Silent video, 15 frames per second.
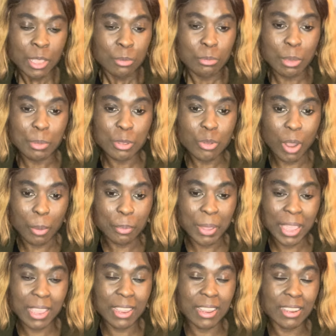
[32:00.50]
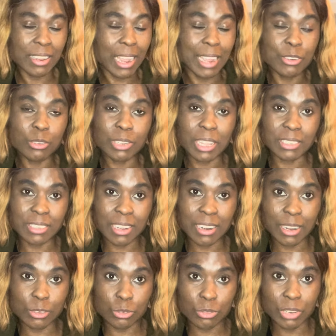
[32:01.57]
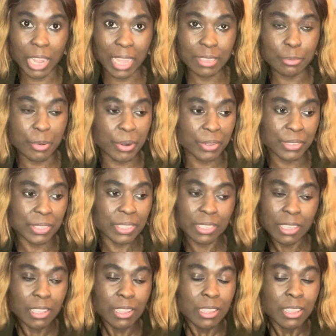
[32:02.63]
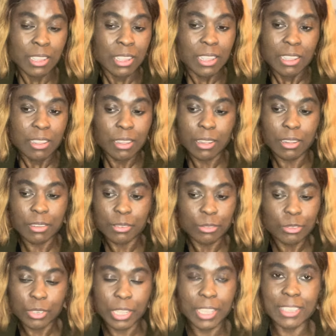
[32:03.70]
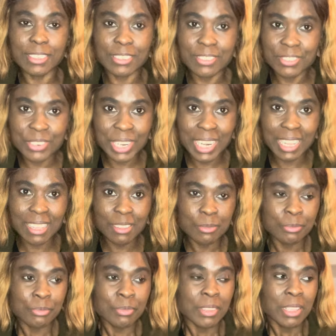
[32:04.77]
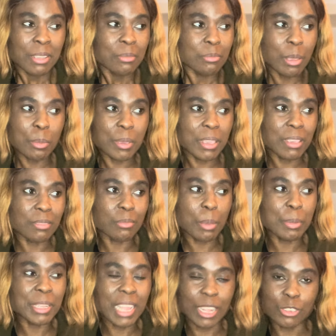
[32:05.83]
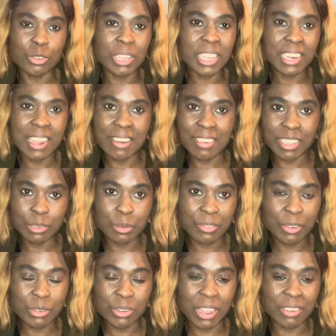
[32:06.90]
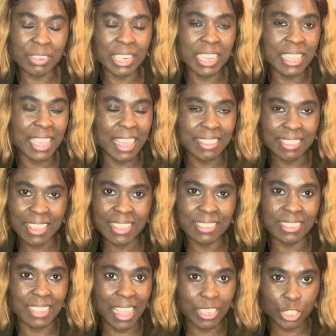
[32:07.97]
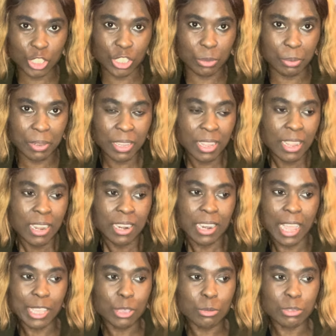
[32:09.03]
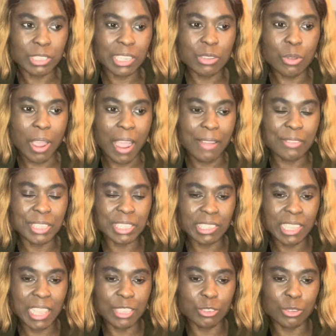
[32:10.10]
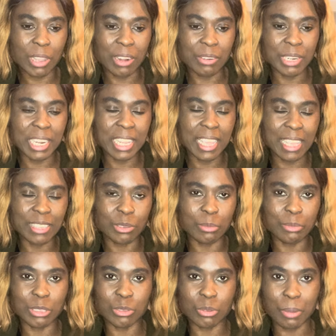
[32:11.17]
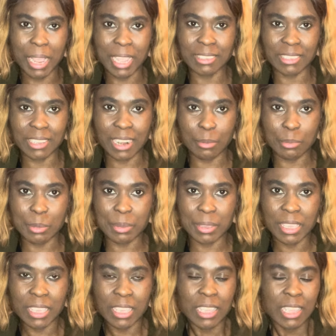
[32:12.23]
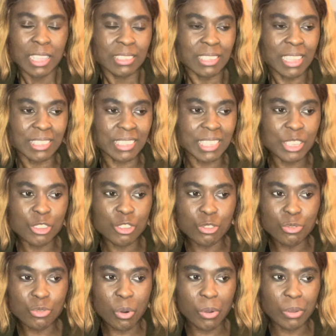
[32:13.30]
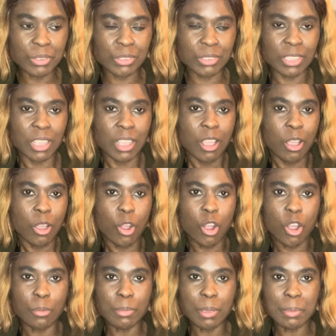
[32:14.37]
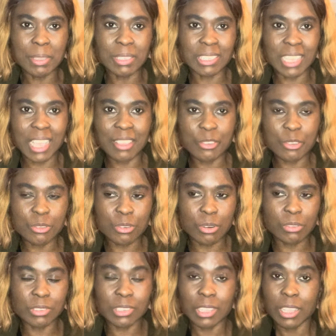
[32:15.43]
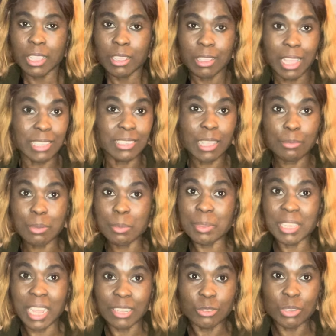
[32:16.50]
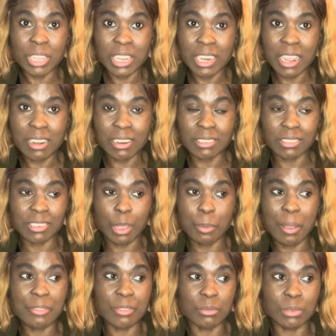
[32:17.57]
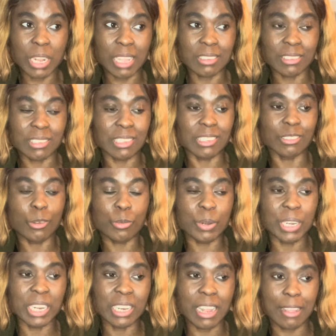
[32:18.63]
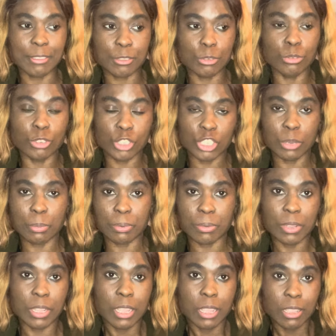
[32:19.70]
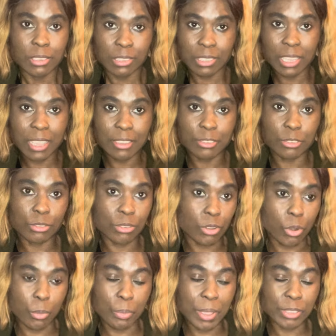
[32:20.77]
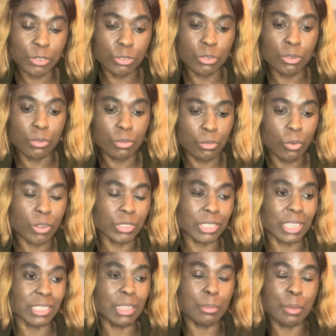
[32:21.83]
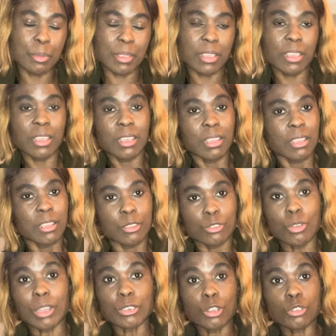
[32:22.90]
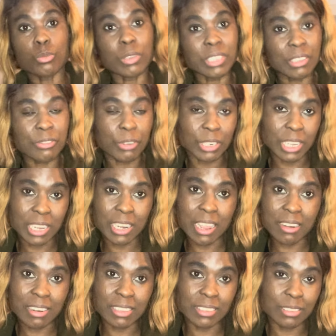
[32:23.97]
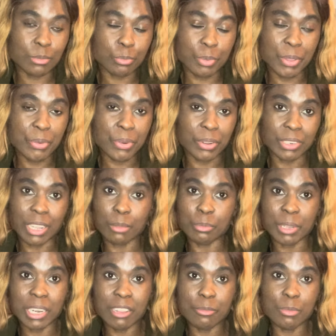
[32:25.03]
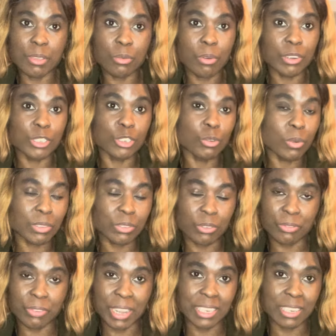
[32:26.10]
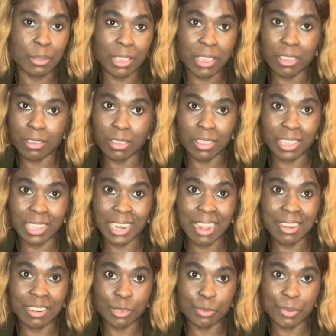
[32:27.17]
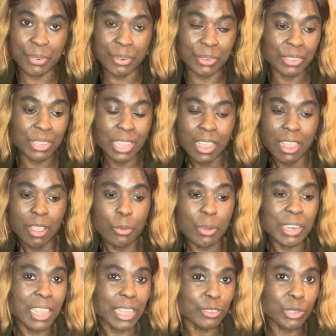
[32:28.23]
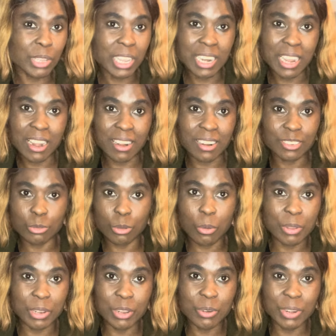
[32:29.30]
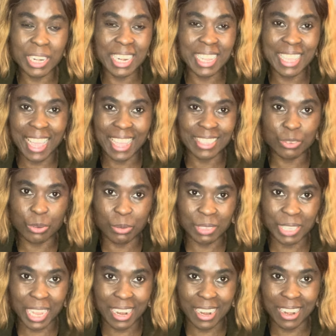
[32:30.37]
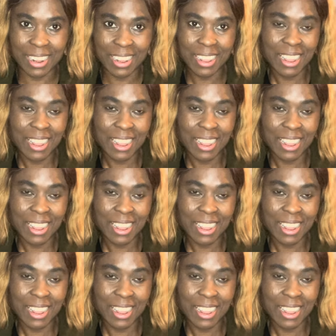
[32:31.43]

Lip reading: maybe you are paying. I know that Zara do that, but it's really, maybe they are doing clearance before you can really get things that cheap. Like you say you are having sales, you can really get something to buy in Zara, maybe 13 euros or maybe 10 euros, except maybe they are doing clearance. Apart from that, it's not really that too cheap sales compared to what, except maybe you are just waiting for the clearance period. And believe me, what do you want to find in clearance period? When they are doing clearance, what will you really get from Zara?